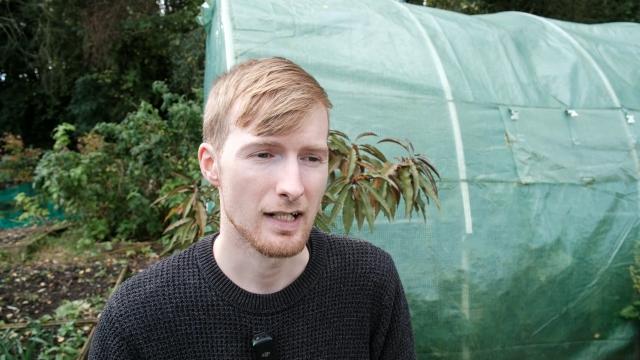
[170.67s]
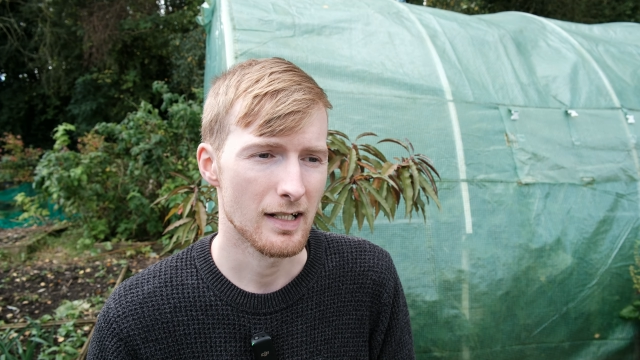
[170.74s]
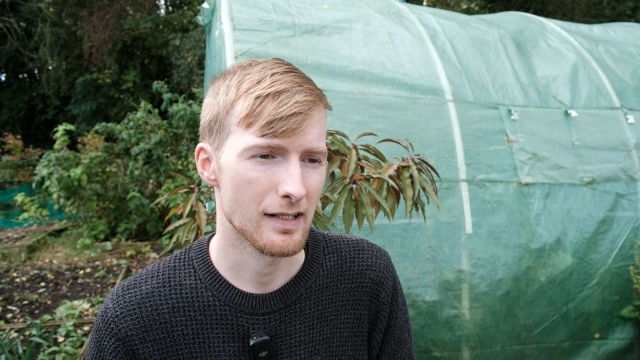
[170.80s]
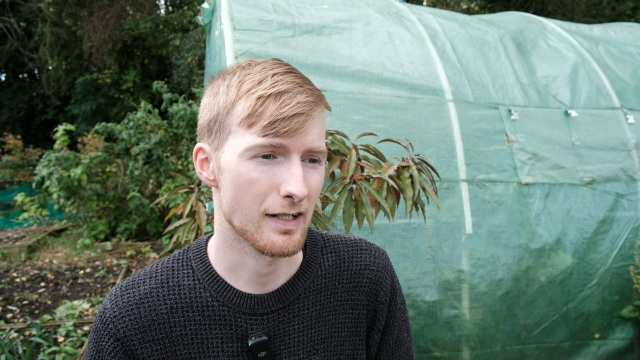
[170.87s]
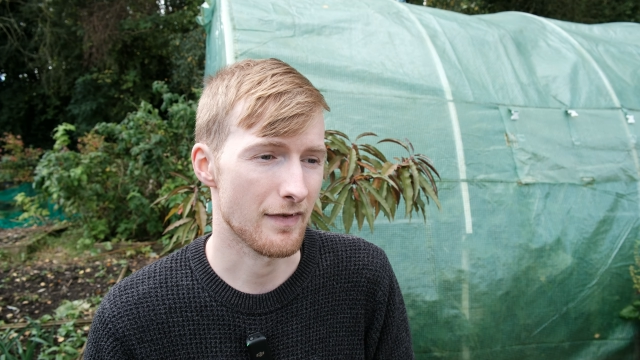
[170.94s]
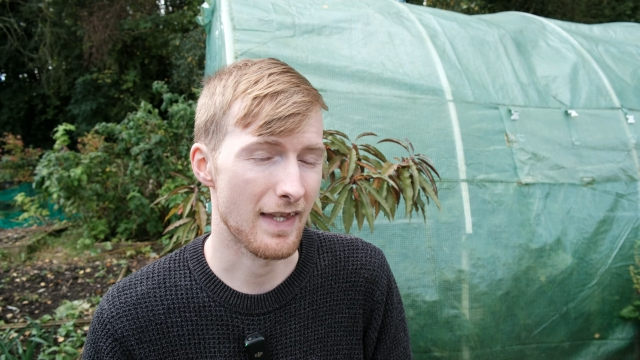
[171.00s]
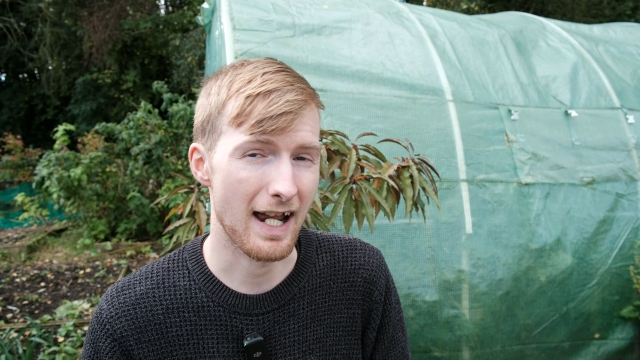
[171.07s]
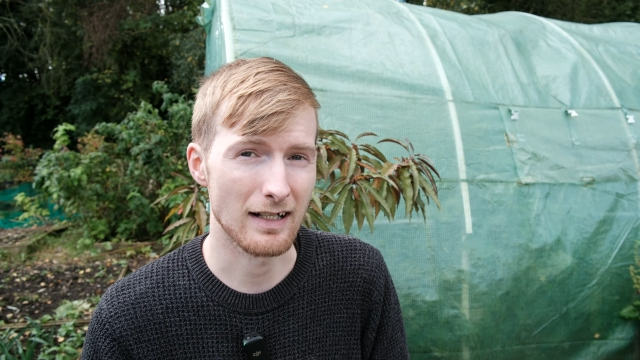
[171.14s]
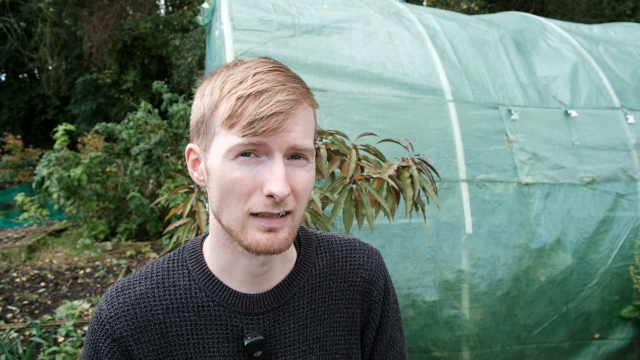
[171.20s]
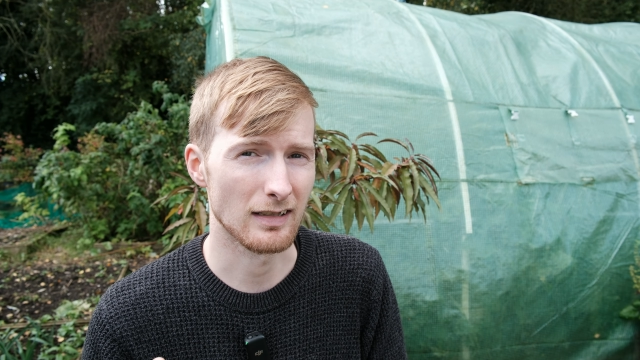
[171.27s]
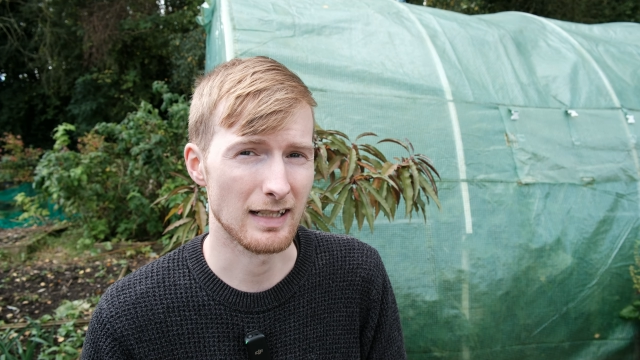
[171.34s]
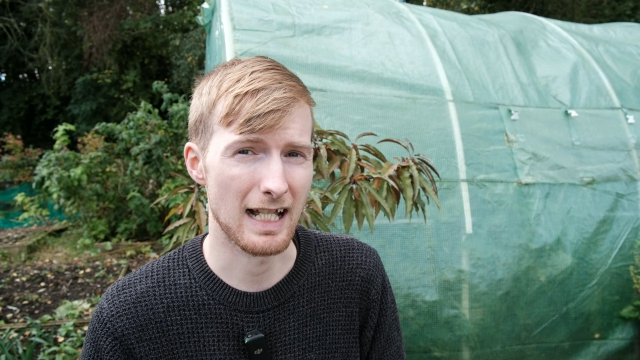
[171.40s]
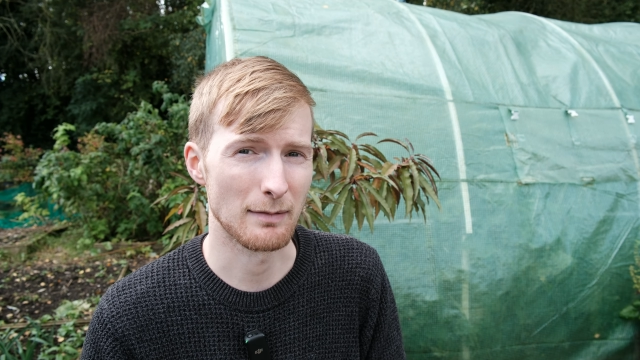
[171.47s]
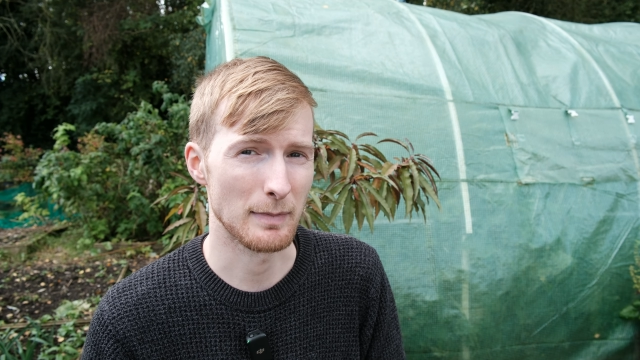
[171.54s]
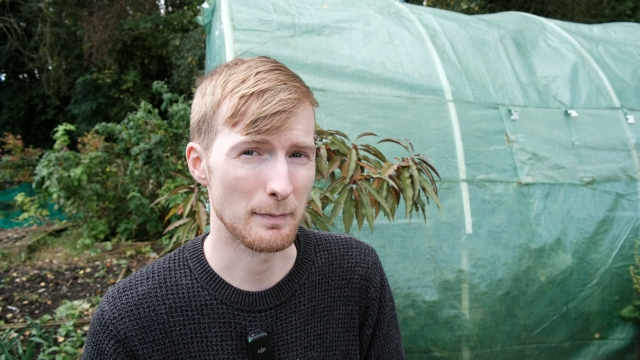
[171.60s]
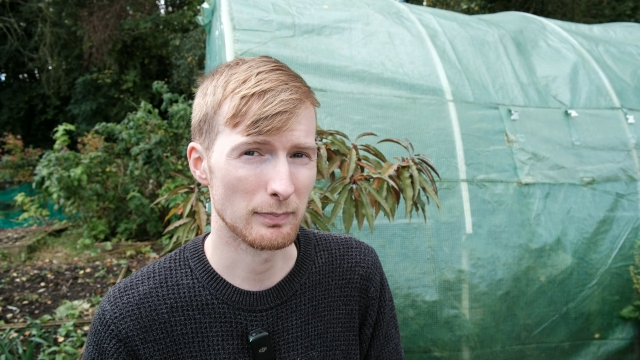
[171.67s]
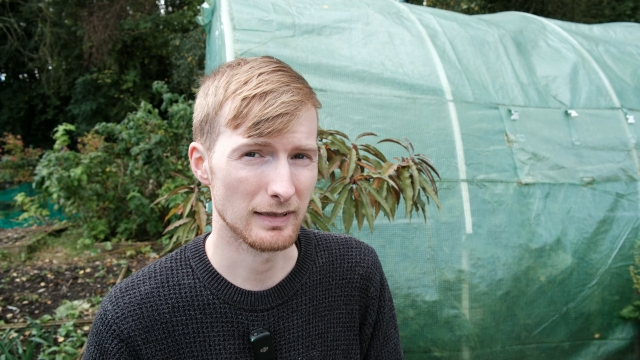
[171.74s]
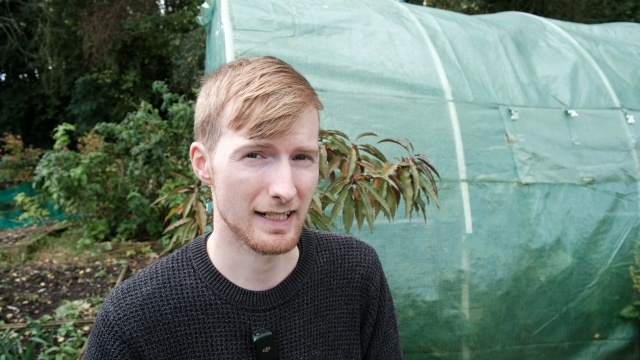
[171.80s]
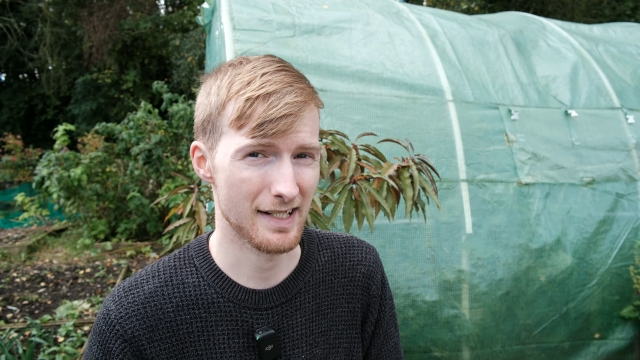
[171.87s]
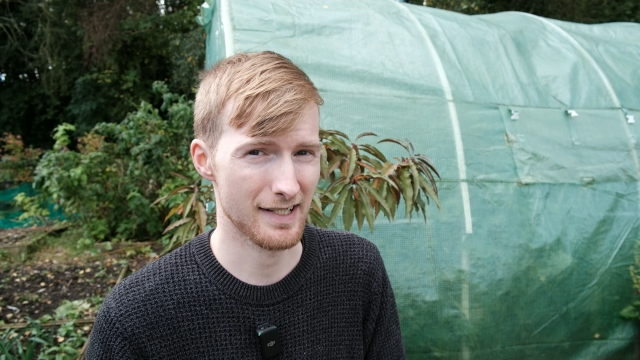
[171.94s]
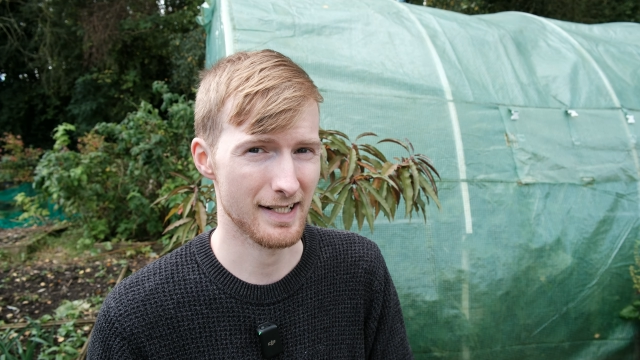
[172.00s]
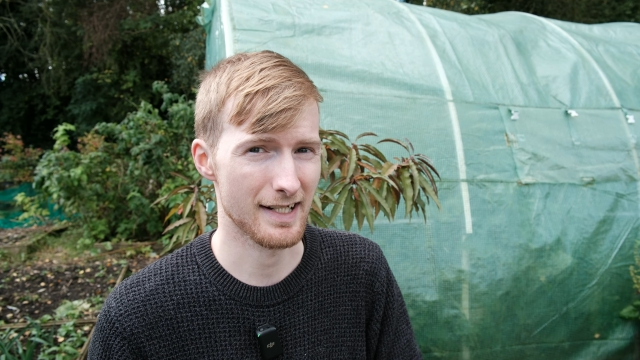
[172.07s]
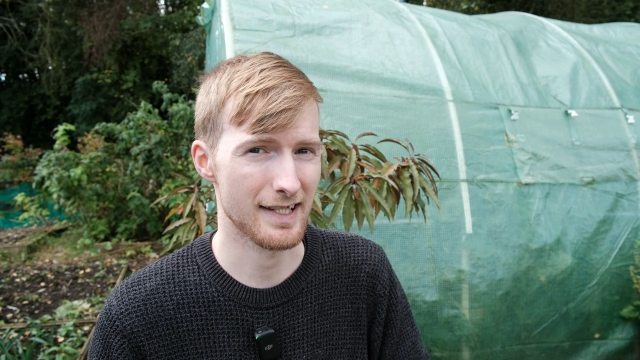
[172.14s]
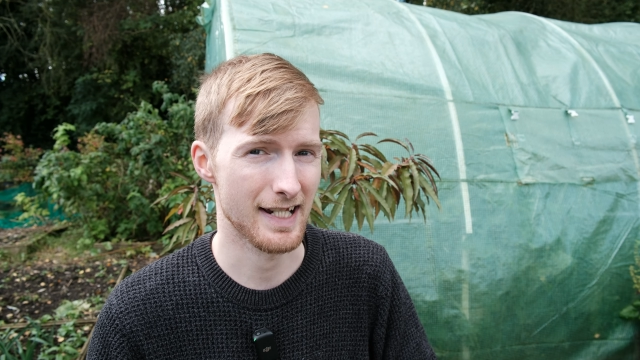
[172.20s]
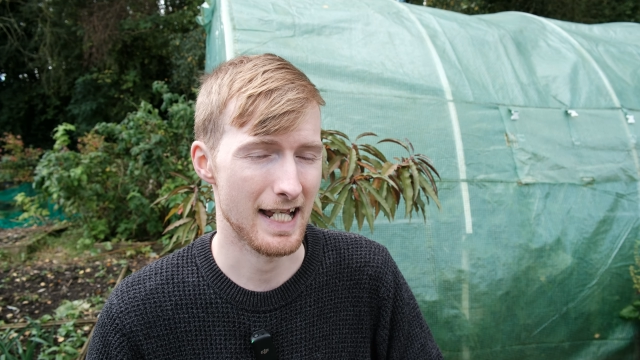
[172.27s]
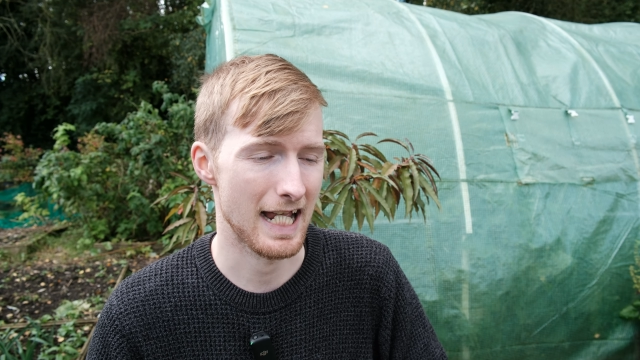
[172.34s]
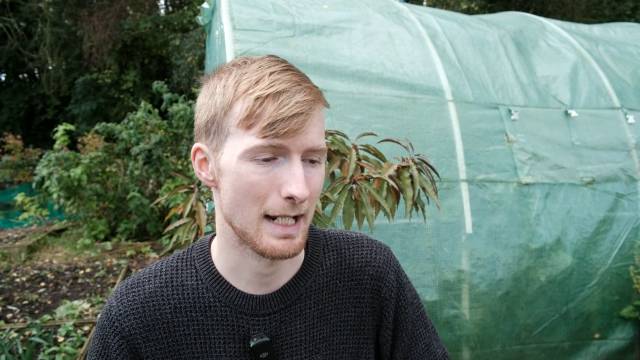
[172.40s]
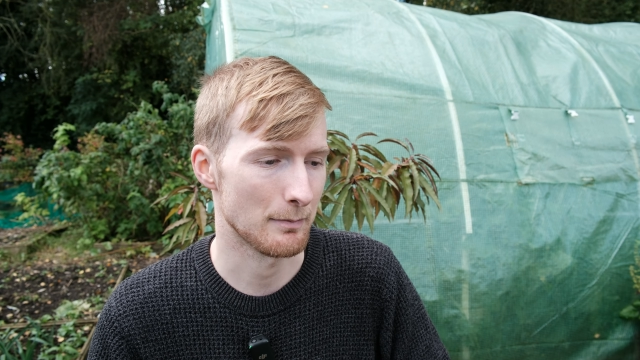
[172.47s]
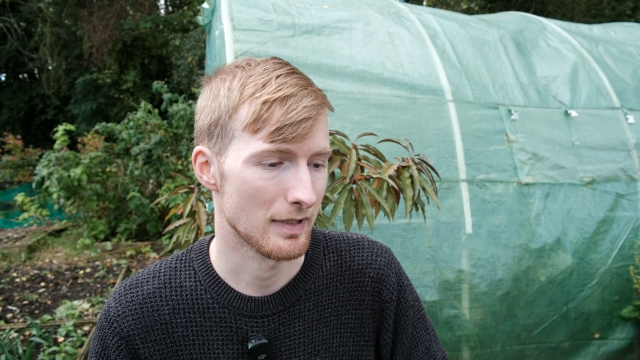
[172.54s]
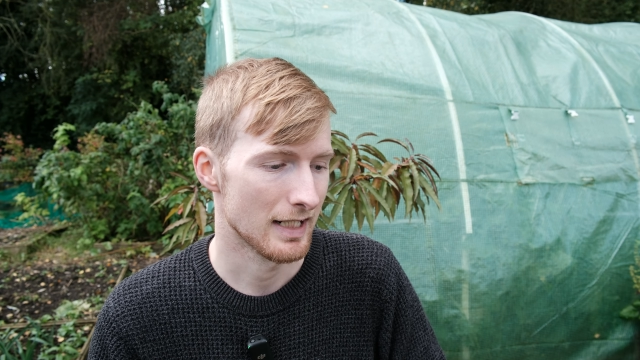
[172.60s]
so that'll allow me plenty of
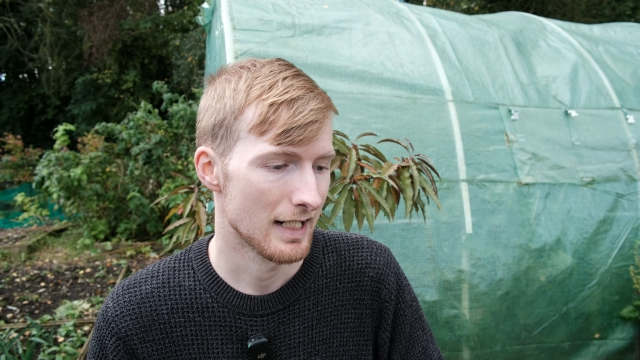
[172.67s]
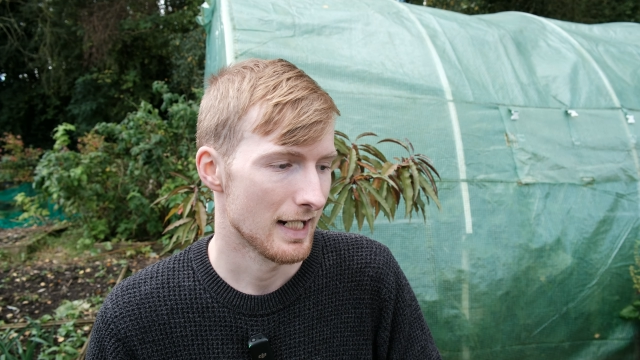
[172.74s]
time